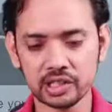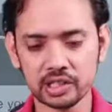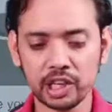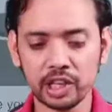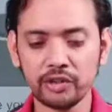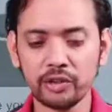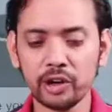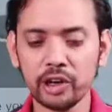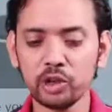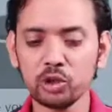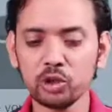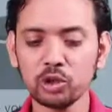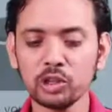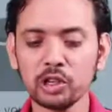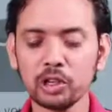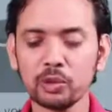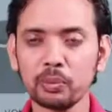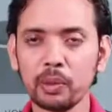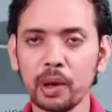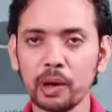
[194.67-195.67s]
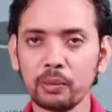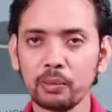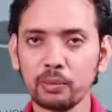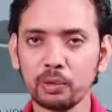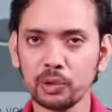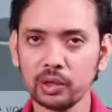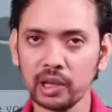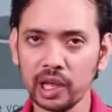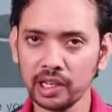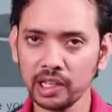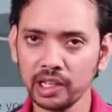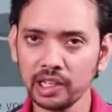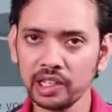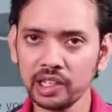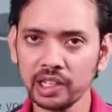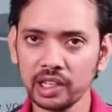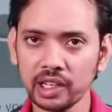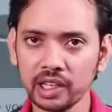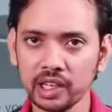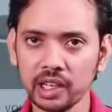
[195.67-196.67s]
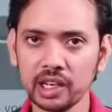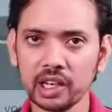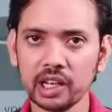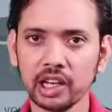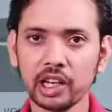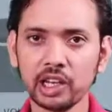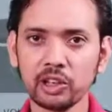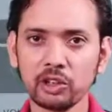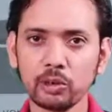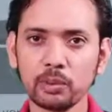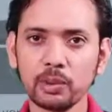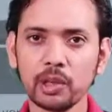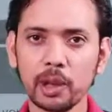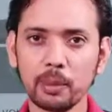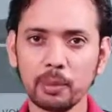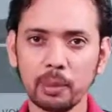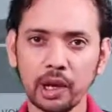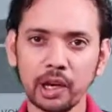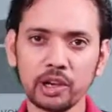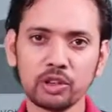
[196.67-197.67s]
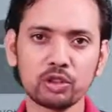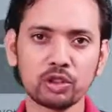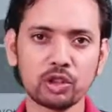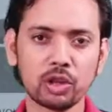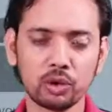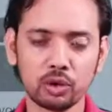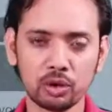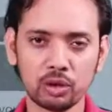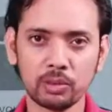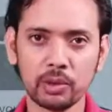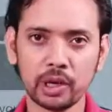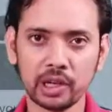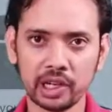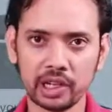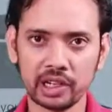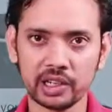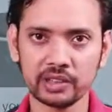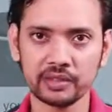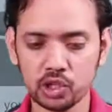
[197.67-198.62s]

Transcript: If I don't put anything here, it will be applied to the whole bucket.